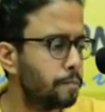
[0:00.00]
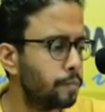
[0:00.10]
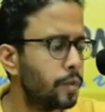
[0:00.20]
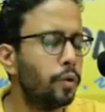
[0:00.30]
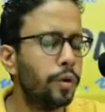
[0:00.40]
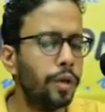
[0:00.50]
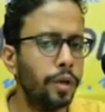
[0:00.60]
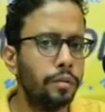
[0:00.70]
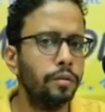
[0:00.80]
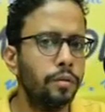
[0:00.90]
Okay.
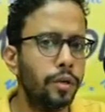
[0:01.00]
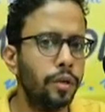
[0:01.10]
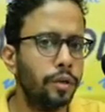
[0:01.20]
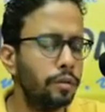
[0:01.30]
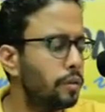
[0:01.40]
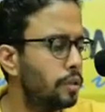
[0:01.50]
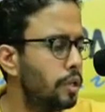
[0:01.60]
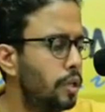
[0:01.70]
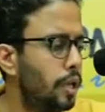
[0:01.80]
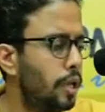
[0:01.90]
Okay, okay.
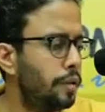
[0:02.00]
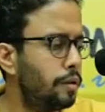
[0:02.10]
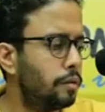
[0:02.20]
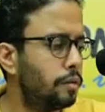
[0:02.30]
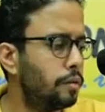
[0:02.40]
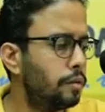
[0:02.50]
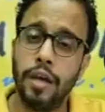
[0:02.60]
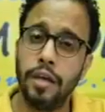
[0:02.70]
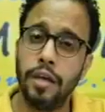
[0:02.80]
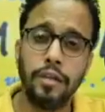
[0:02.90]
And
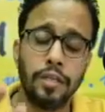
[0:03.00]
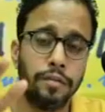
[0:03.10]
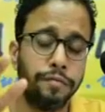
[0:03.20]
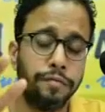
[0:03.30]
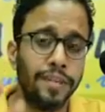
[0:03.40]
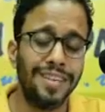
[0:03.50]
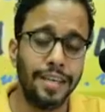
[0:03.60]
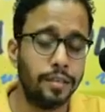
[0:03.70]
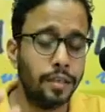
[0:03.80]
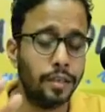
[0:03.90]
I think that's a
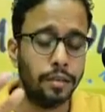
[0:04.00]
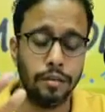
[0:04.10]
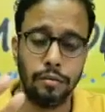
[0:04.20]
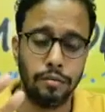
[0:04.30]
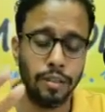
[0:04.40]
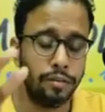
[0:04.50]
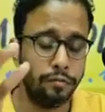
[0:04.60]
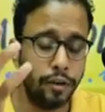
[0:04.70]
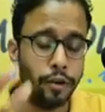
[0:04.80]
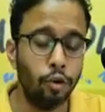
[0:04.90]
fantastic, that's a
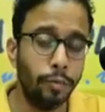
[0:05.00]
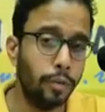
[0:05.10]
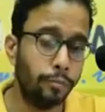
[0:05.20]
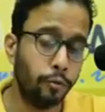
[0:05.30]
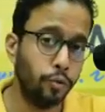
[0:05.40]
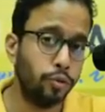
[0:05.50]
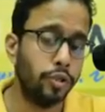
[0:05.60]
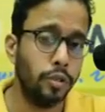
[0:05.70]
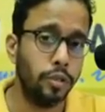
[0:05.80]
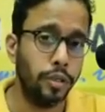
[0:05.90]
very noble approach,
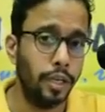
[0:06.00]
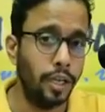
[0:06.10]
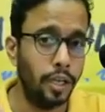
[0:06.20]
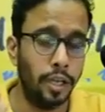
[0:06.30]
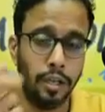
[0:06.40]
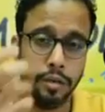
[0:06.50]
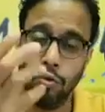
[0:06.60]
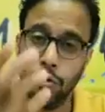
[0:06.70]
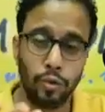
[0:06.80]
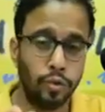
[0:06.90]
Hillel, and
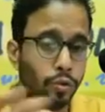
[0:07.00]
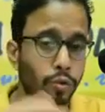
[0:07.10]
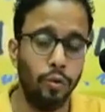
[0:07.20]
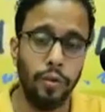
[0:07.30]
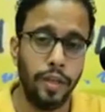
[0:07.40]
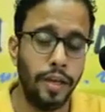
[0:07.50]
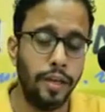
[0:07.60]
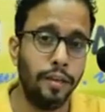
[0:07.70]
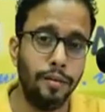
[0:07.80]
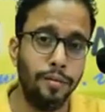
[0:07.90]
kudos to you on that.
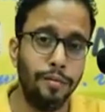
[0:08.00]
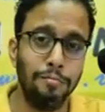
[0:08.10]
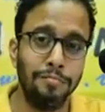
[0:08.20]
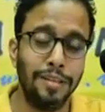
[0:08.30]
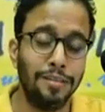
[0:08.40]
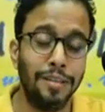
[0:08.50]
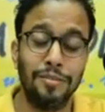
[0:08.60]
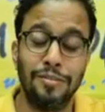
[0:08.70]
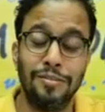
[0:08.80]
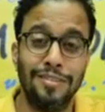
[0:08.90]
And
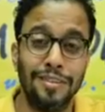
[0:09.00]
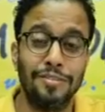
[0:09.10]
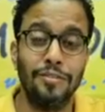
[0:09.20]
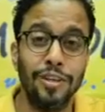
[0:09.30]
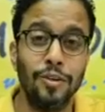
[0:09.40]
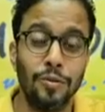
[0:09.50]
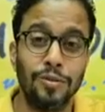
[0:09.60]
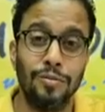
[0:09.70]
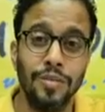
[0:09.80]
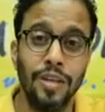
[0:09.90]
that's really
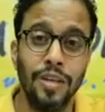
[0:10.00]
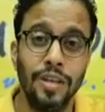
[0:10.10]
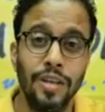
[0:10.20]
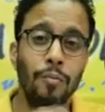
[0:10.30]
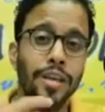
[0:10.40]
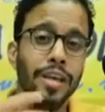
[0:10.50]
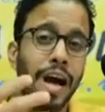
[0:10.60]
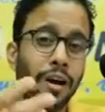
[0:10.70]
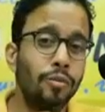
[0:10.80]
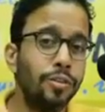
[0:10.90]
awesome. How many
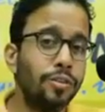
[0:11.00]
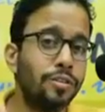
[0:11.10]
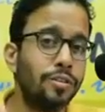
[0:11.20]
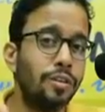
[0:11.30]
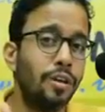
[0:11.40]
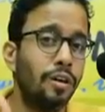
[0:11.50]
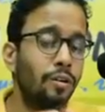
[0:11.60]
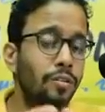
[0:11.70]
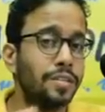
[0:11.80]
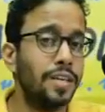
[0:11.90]
hours
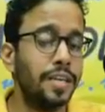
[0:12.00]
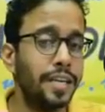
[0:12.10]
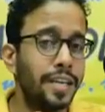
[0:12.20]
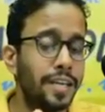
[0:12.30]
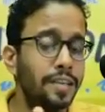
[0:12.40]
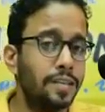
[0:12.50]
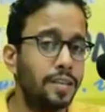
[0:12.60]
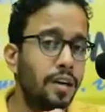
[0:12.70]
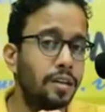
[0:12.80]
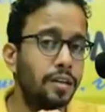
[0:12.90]
on Saturday is
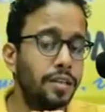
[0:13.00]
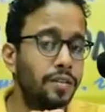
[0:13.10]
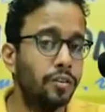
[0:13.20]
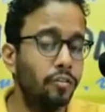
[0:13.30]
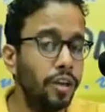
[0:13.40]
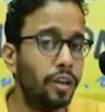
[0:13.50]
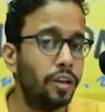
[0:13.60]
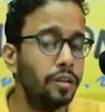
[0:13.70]
the training?